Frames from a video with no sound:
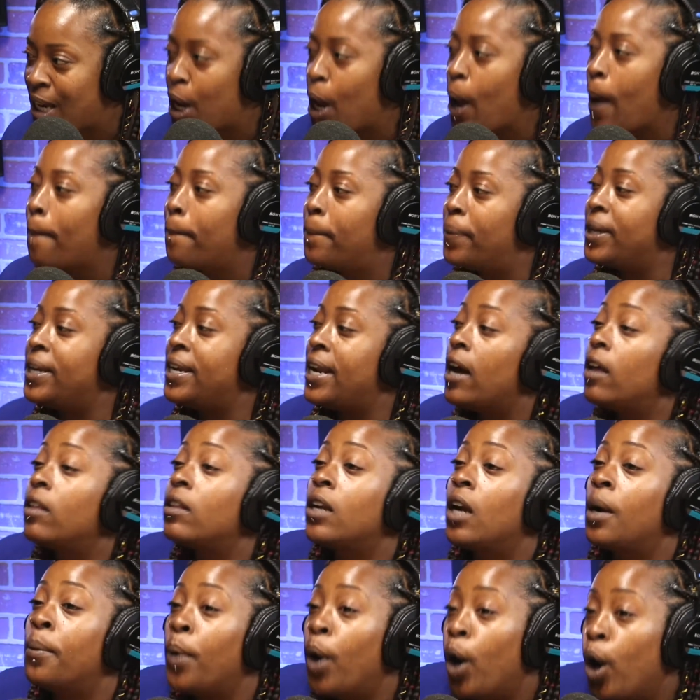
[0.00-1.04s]
Mm-hmm. But now
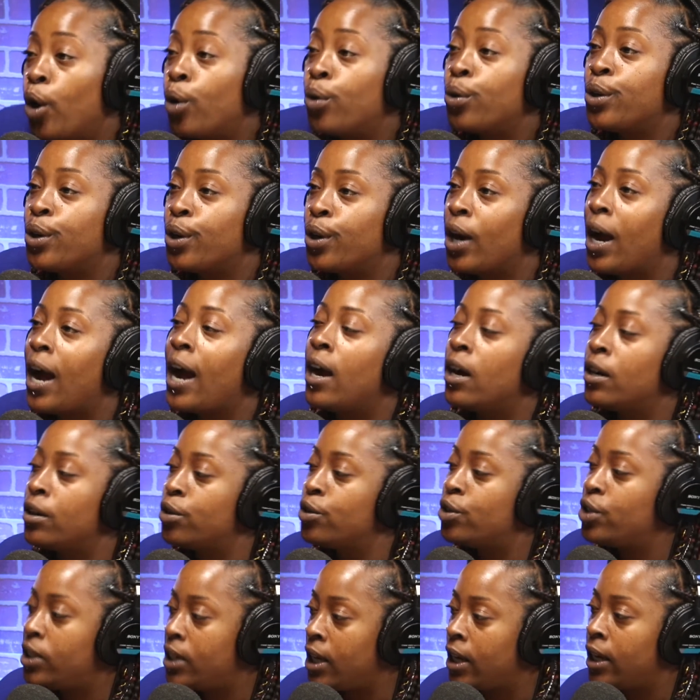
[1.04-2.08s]
that I'm older, I
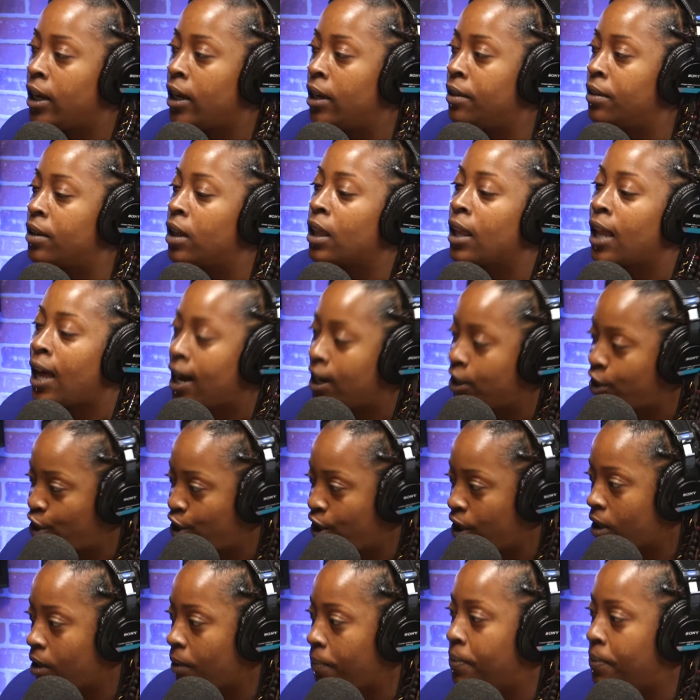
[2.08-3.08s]
understand the logic